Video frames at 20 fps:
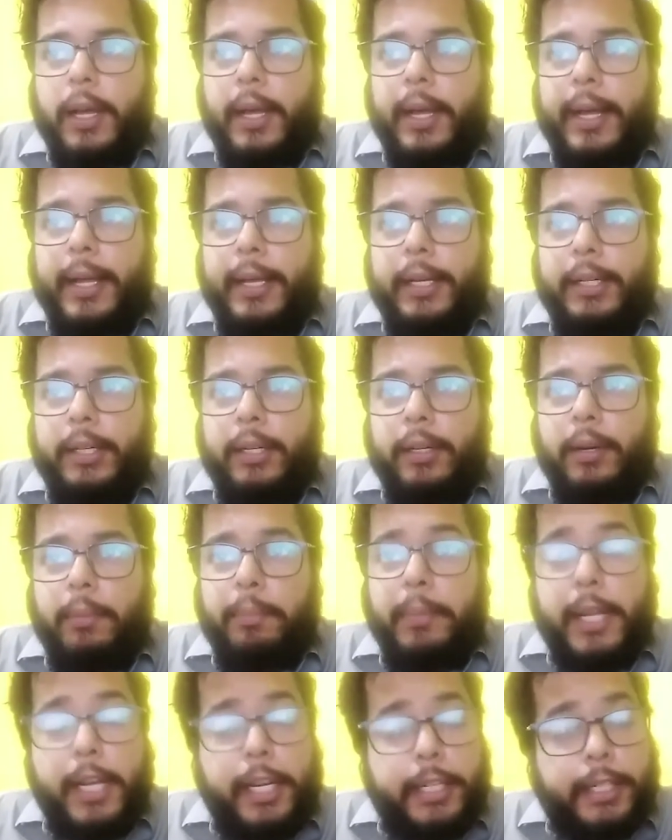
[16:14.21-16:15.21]
and
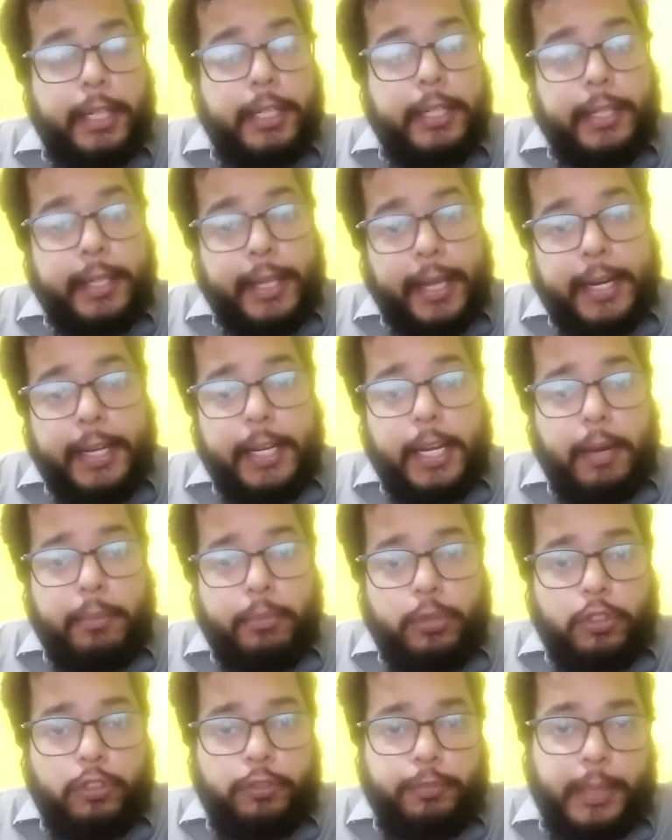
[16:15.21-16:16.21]
militant guerrilla
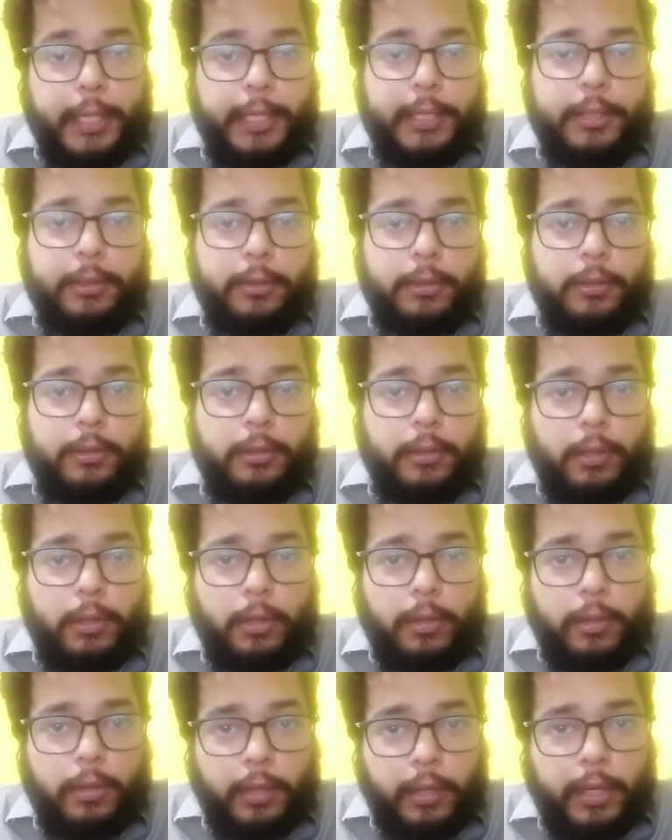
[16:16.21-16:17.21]
movement
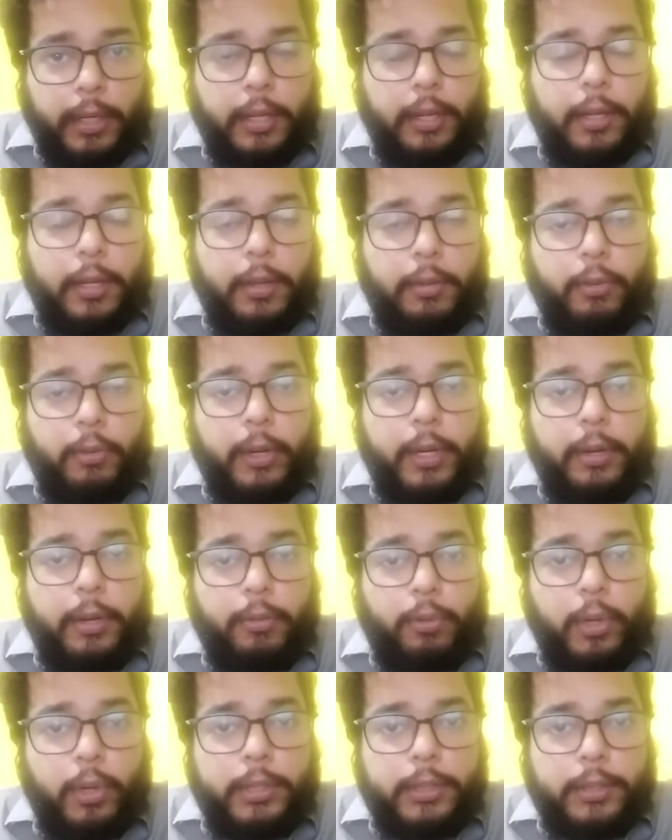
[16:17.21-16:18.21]

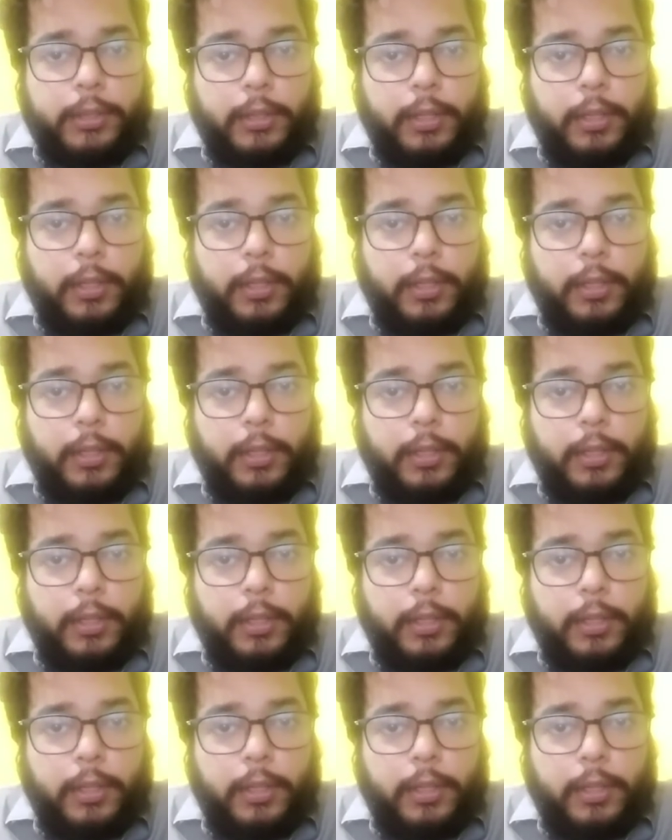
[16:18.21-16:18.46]
was